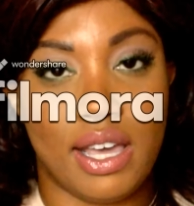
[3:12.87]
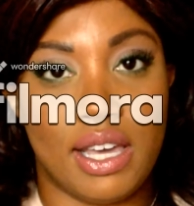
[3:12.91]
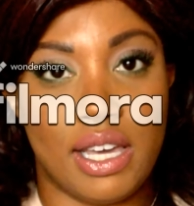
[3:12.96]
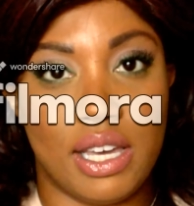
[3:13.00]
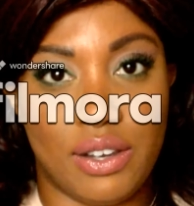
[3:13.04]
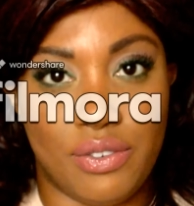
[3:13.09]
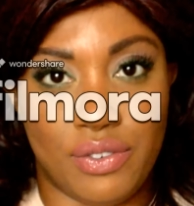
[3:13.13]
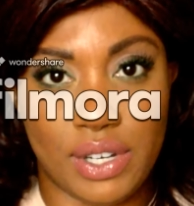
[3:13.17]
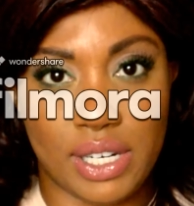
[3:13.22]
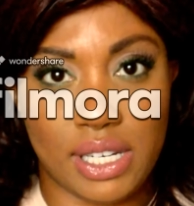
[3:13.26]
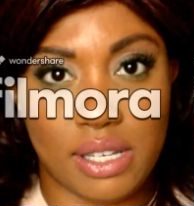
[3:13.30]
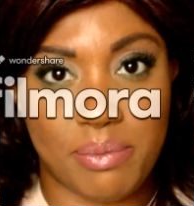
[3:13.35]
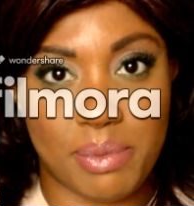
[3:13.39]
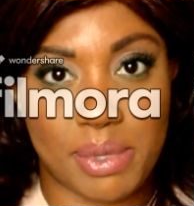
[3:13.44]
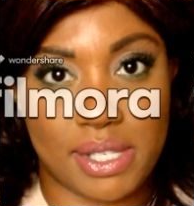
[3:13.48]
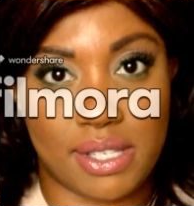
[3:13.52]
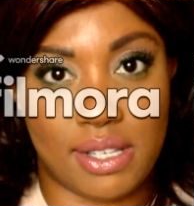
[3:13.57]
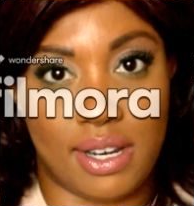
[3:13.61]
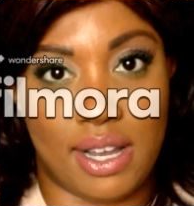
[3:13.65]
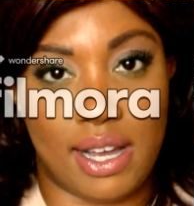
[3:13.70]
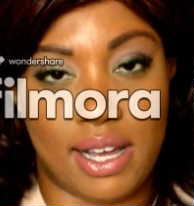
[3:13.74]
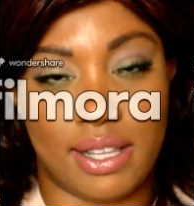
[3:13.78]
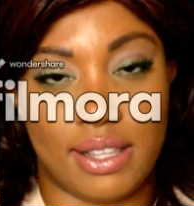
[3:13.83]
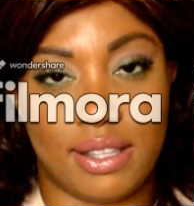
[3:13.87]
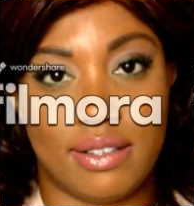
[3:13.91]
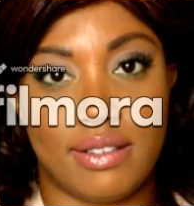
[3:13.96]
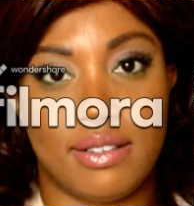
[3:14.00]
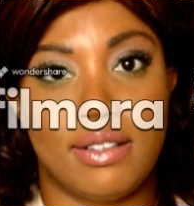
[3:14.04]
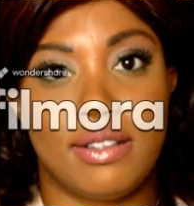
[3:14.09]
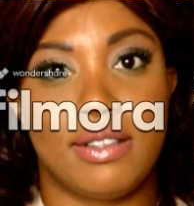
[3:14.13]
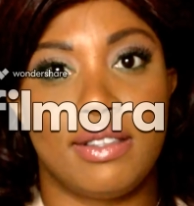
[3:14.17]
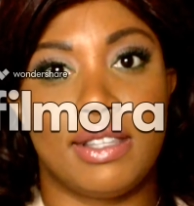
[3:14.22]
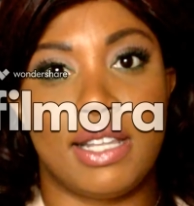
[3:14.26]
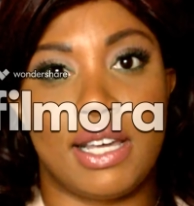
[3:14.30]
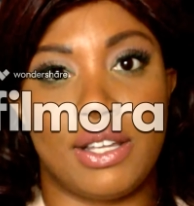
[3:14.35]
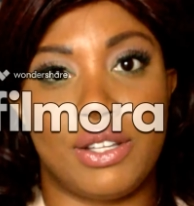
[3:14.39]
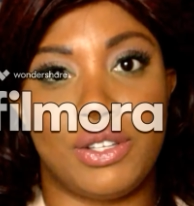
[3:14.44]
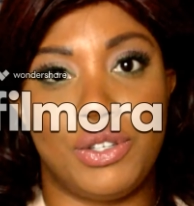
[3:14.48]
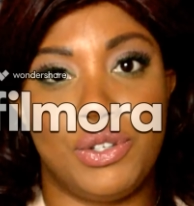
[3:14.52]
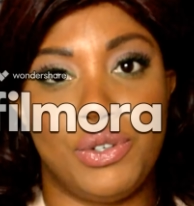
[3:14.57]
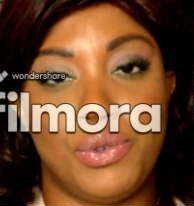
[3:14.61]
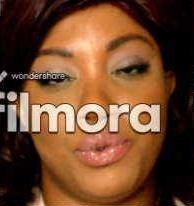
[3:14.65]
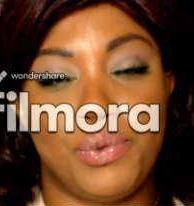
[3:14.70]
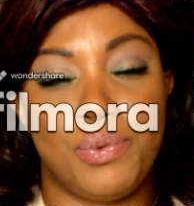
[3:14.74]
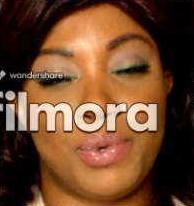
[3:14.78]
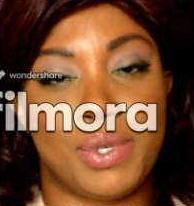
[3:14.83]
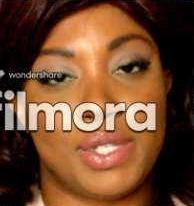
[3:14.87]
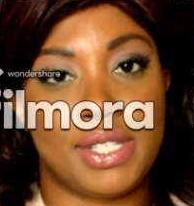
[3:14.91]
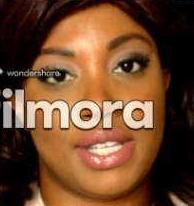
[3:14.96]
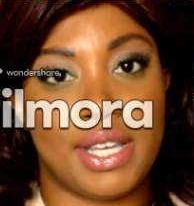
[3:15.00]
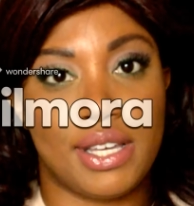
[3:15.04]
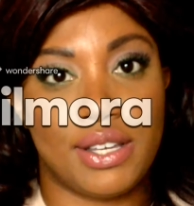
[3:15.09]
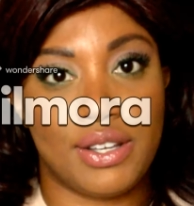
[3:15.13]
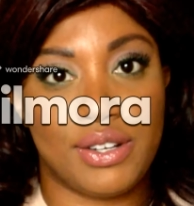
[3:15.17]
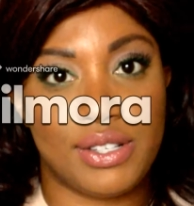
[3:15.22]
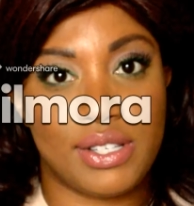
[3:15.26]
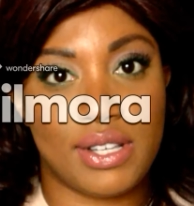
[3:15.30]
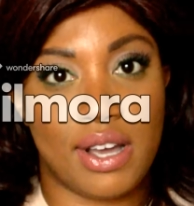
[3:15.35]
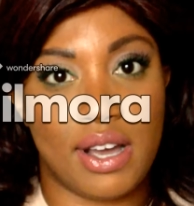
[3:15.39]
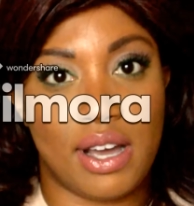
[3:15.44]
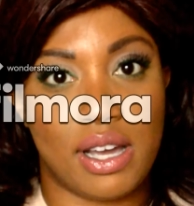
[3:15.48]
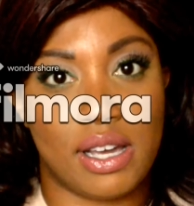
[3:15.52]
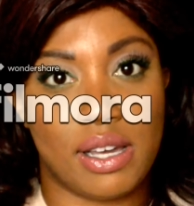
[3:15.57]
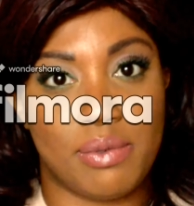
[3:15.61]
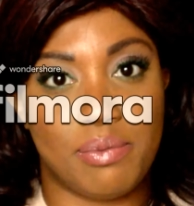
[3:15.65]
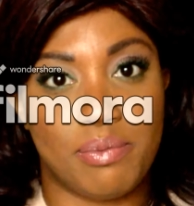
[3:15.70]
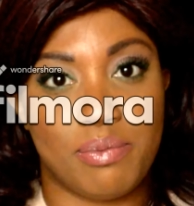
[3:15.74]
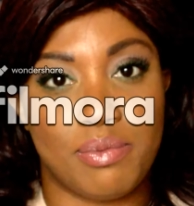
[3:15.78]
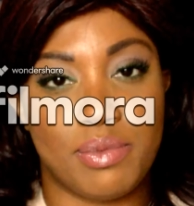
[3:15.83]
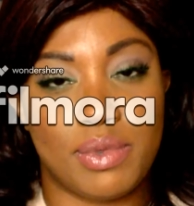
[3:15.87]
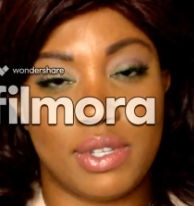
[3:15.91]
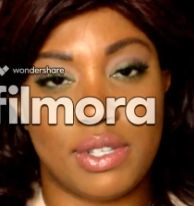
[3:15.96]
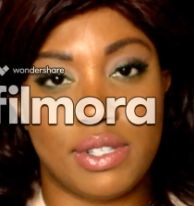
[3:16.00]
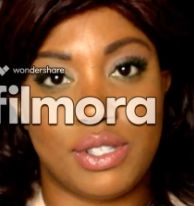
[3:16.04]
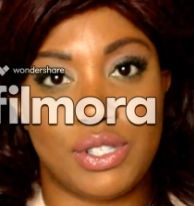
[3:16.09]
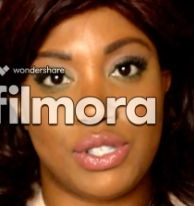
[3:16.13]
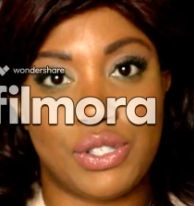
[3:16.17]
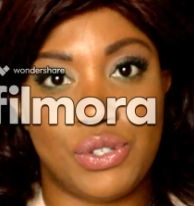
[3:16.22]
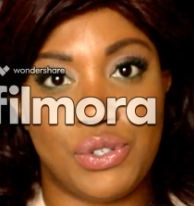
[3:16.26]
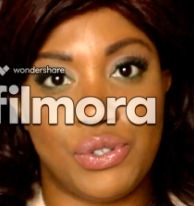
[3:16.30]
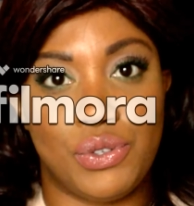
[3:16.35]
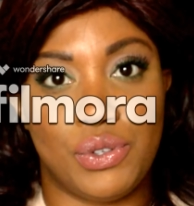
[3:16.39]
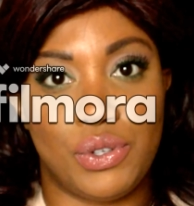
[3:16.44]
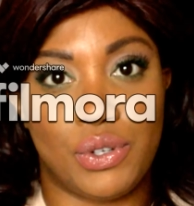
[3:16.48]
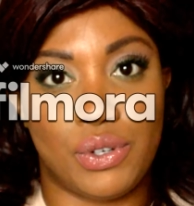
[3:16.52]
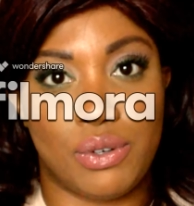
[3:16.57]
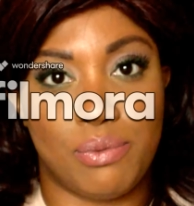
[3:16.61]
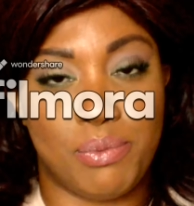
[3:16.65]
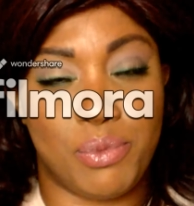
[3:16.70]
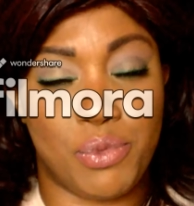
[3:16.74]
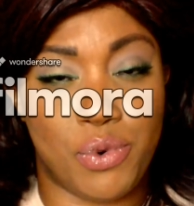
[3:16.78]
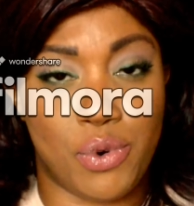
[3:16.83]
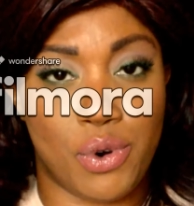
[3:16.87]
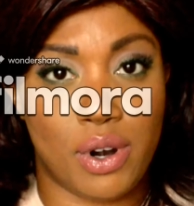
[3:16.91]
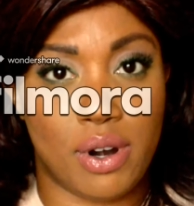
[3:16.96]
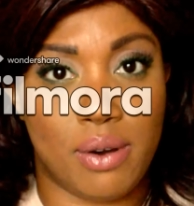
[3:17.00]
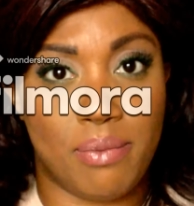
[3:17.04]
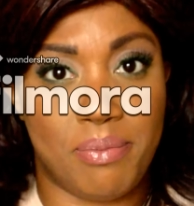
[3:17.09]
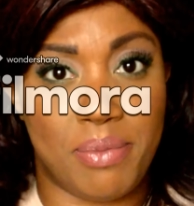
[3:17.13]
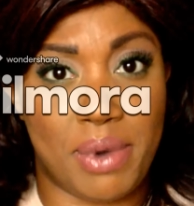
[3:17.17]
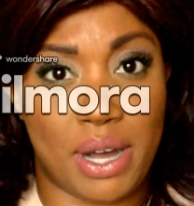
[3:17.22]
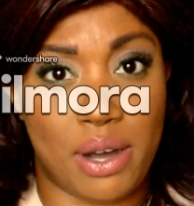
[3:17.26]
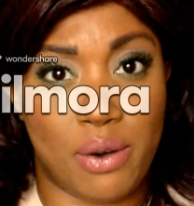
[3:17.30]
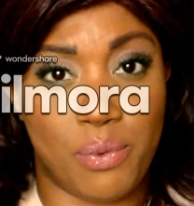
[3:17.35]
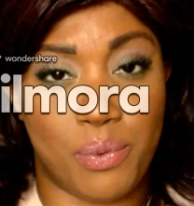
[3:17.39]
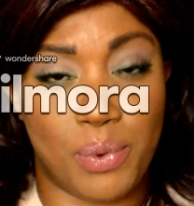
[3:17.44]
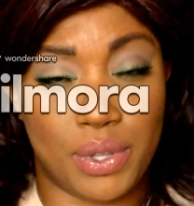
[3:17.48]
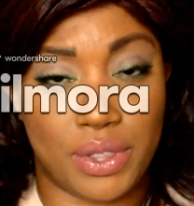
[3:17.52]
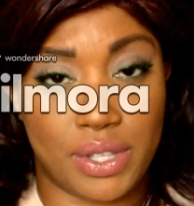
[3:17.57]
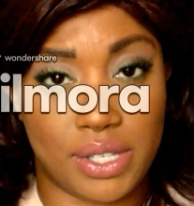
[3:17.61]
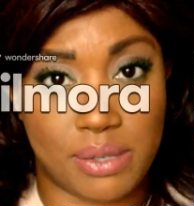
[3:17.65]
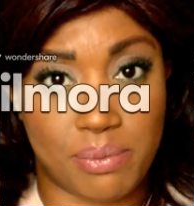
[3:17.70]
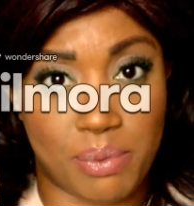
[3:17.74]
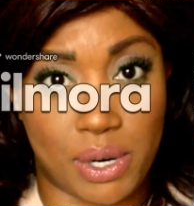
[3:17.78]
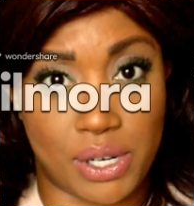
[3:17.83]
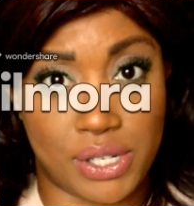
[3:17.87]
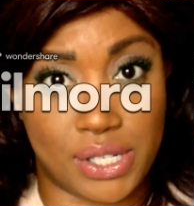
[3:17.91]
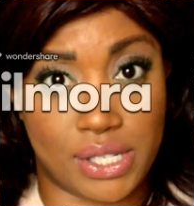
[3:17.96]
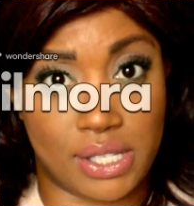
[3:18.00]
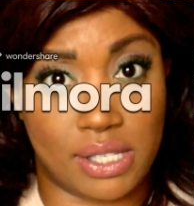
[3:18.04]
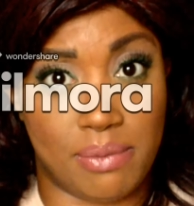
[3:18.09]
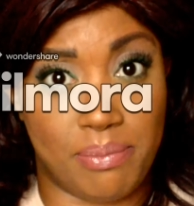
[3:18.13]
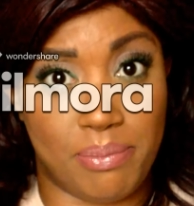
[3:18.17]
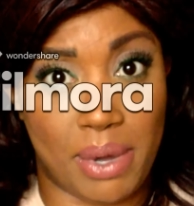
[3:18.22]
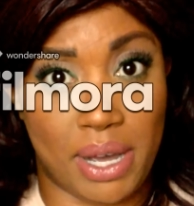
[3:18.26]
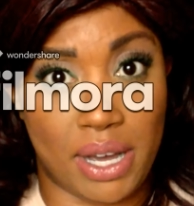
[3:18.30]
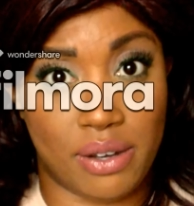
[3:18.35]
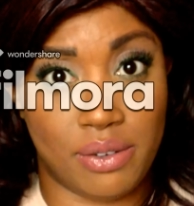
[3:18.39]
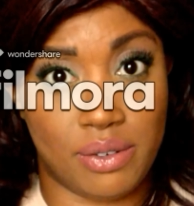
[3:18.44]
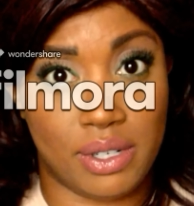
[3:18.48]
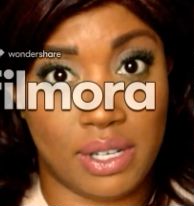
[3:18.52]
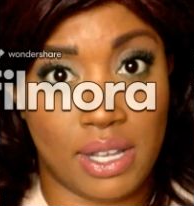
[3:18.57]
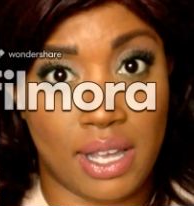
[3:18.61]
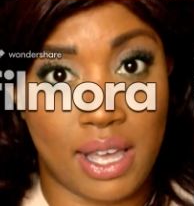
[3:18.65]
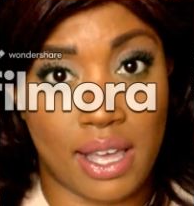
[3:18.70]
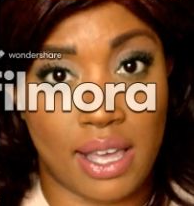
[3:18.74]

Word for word: It really means a lot that you would take your time to learn more about what this project's about